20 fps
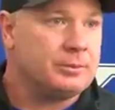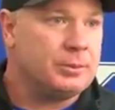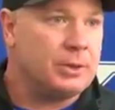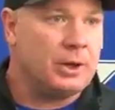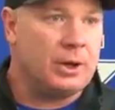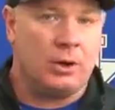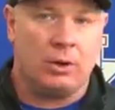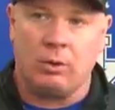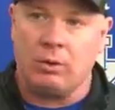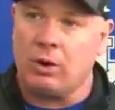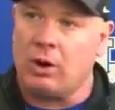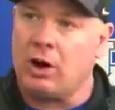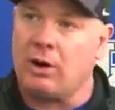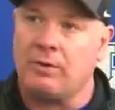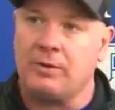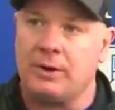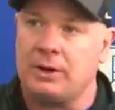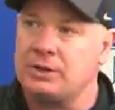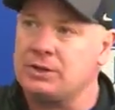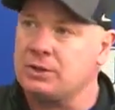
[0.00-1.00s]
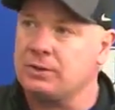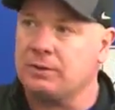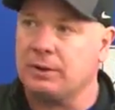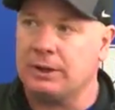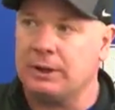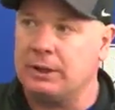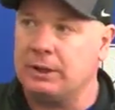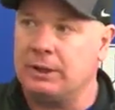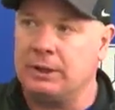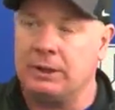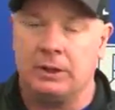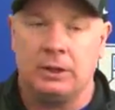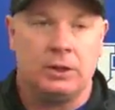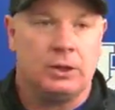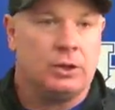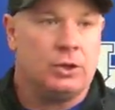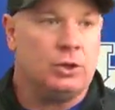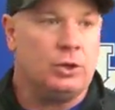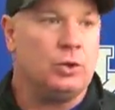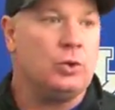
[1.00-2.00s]
You know, offensively,
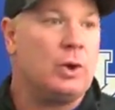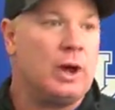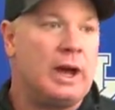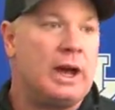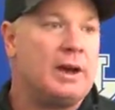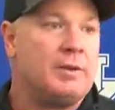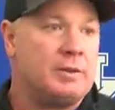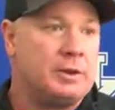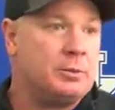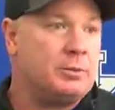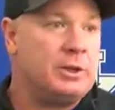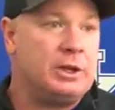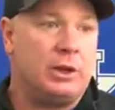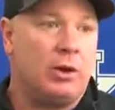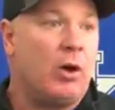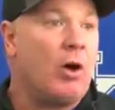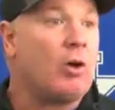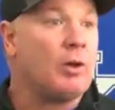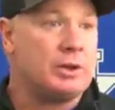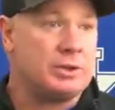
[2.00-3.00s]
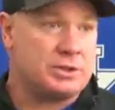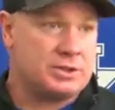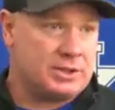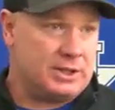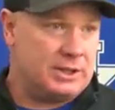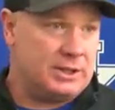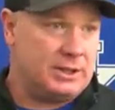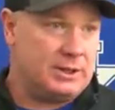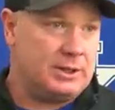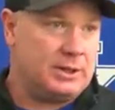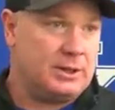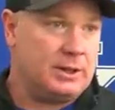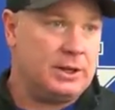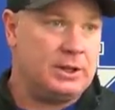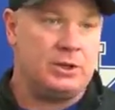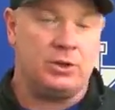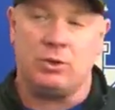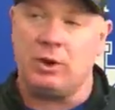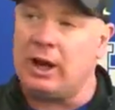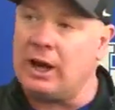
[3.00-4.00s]
you have to be all in sync,
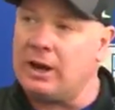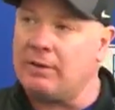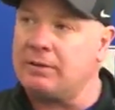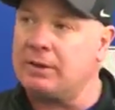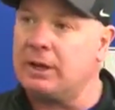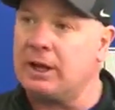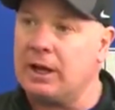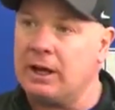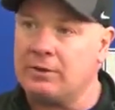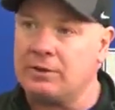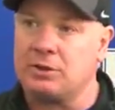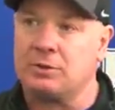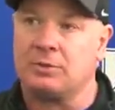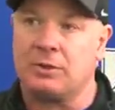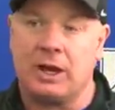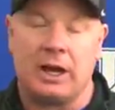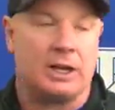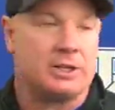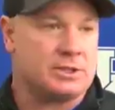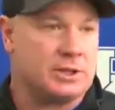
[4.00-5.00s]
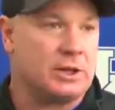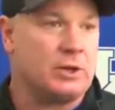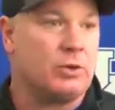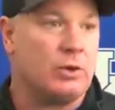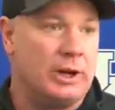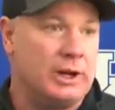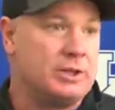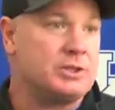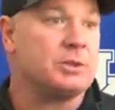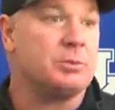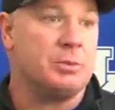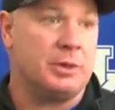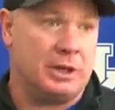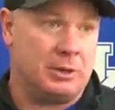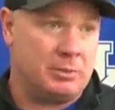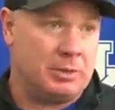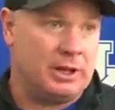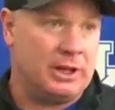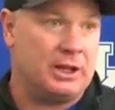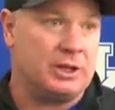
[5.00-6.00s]
and you have to have some guys that create some
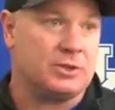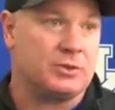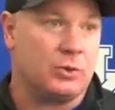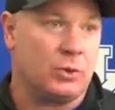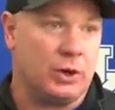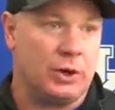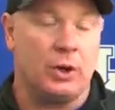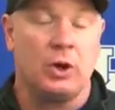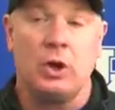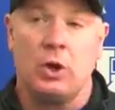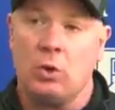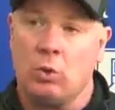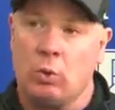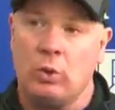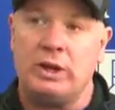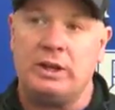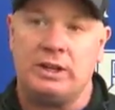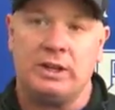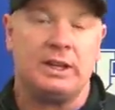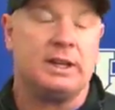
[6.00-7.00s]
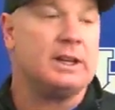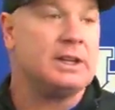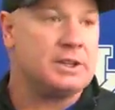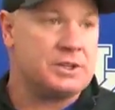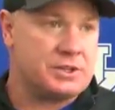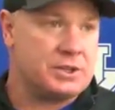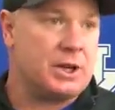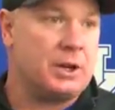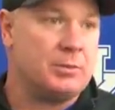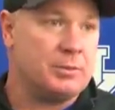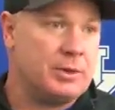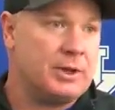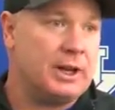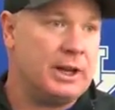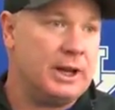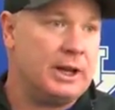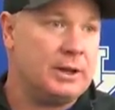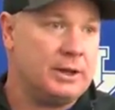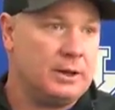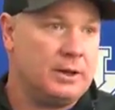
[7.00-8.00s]
big plays for you. We did hit some
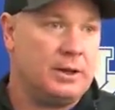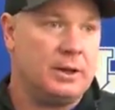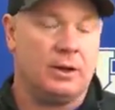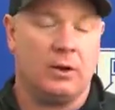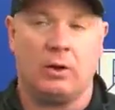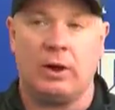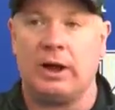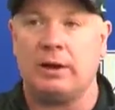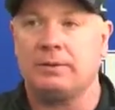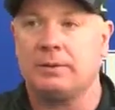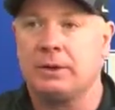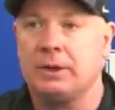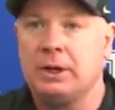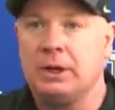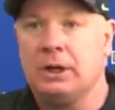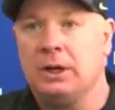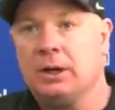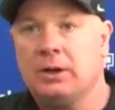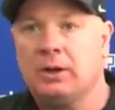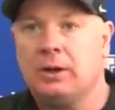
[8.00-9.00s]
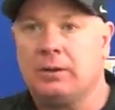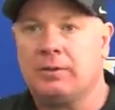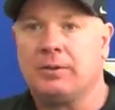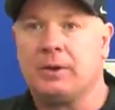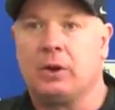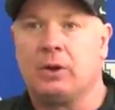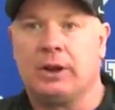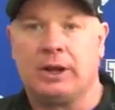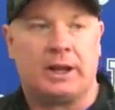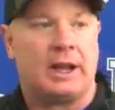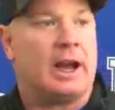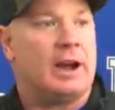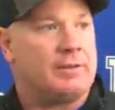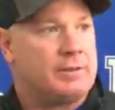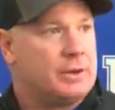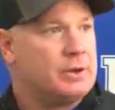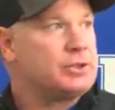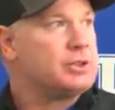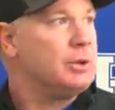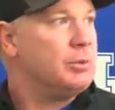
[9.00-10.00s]
today. You know, after it felt like
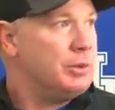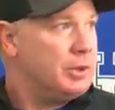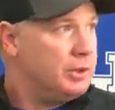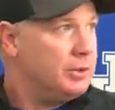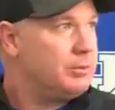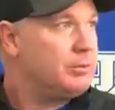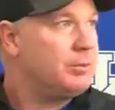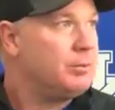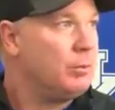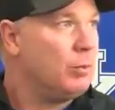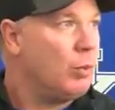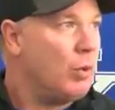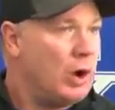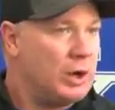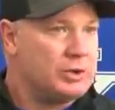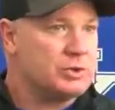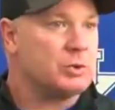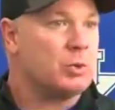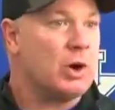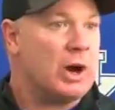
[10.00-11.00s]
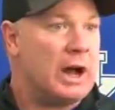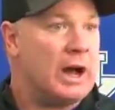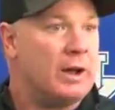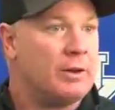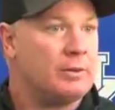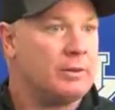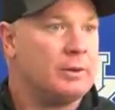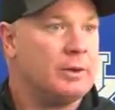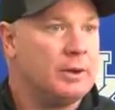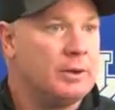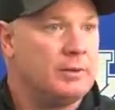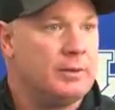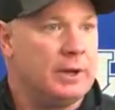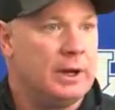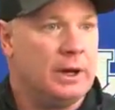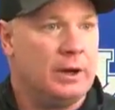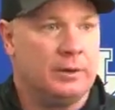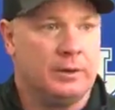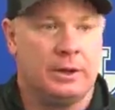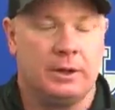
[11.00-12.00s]
after some of the ones were out of
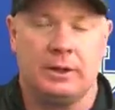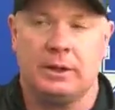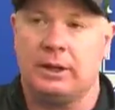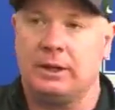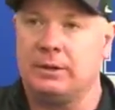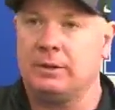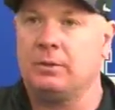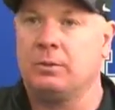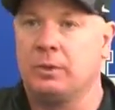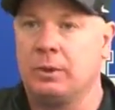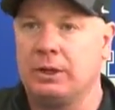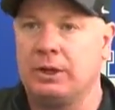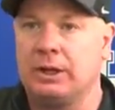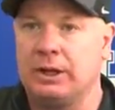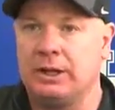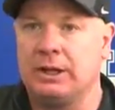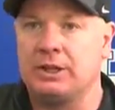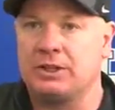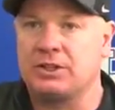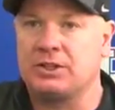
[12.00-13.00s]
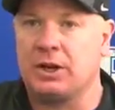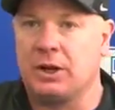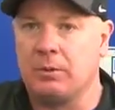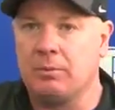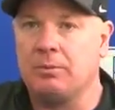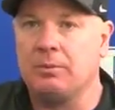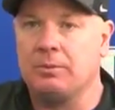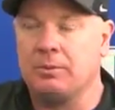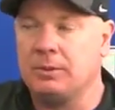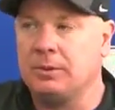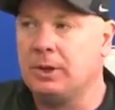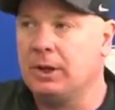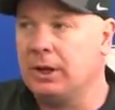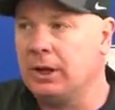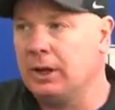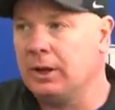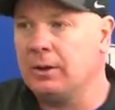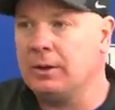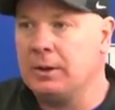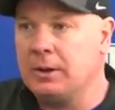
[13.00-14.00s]
there, they, they we did hit some
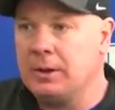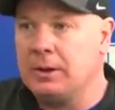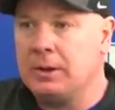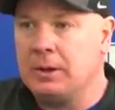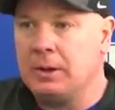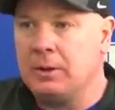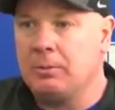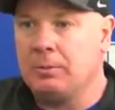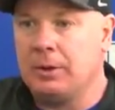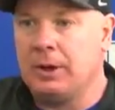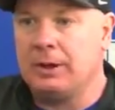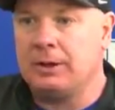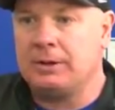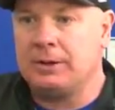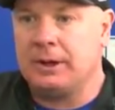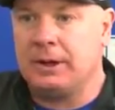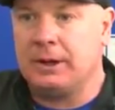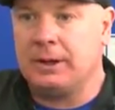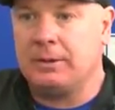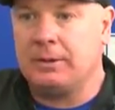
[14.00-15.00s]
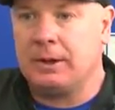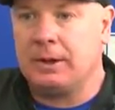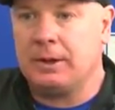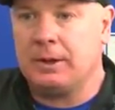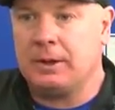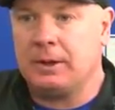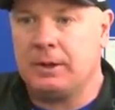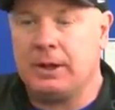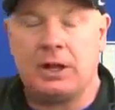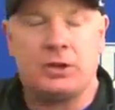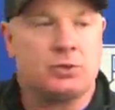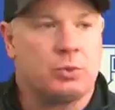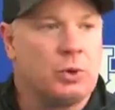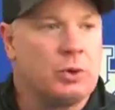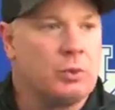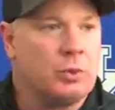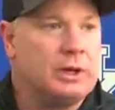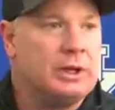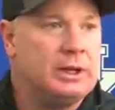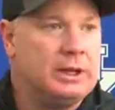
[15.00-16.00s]
uh, but uh, that's
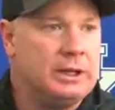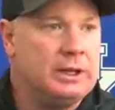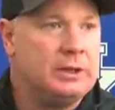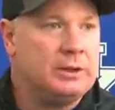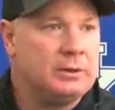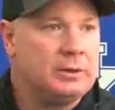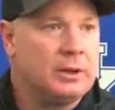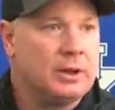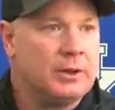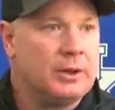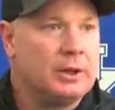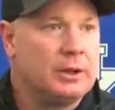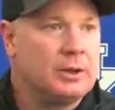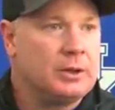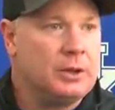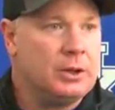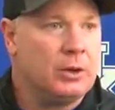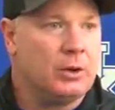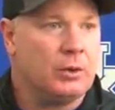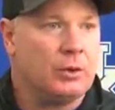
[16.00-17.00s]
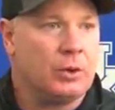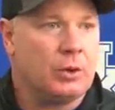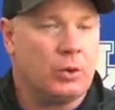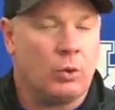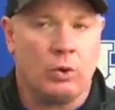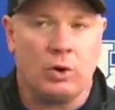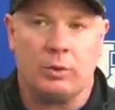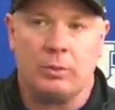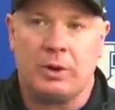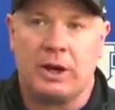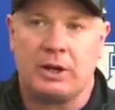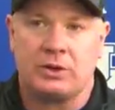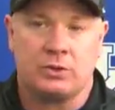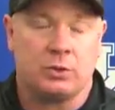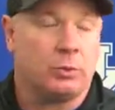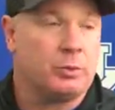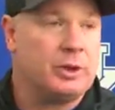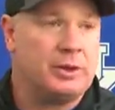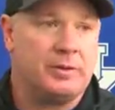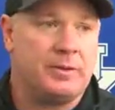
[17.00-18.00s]
what we need. I think you know the quarterbacks
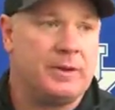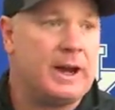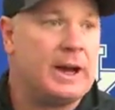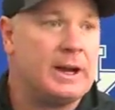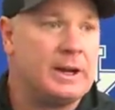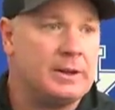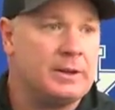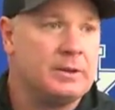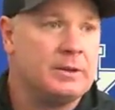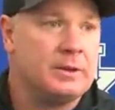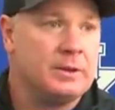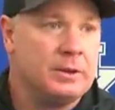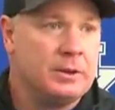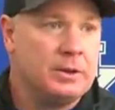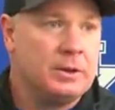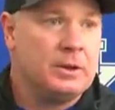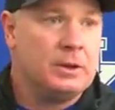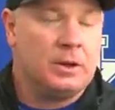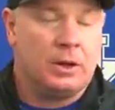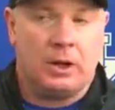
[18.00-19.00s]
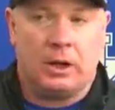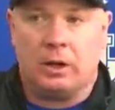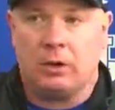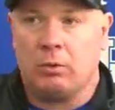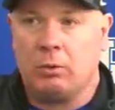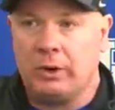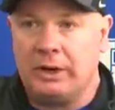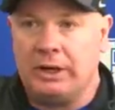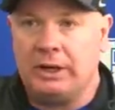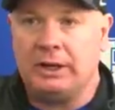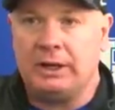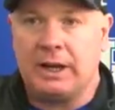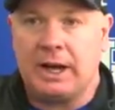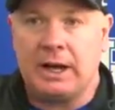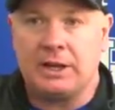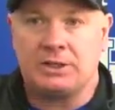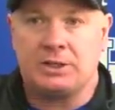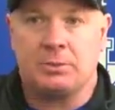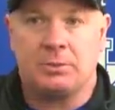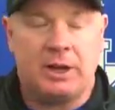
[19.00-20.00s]
will be fine. Uh, we need
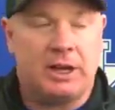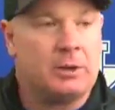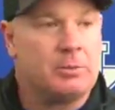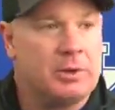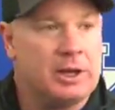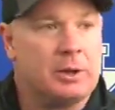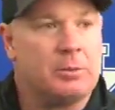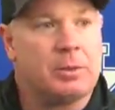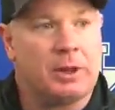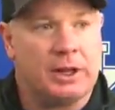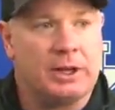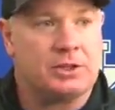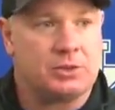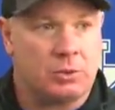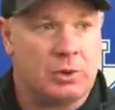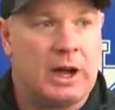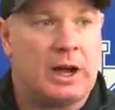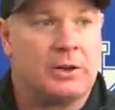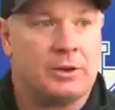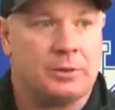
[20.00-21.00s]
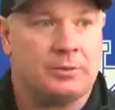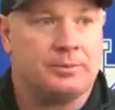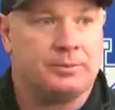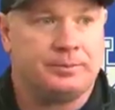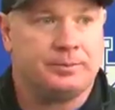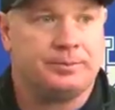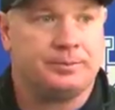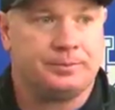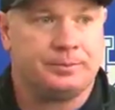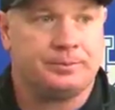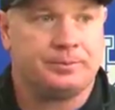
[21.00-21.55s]
guys to make big plays around them.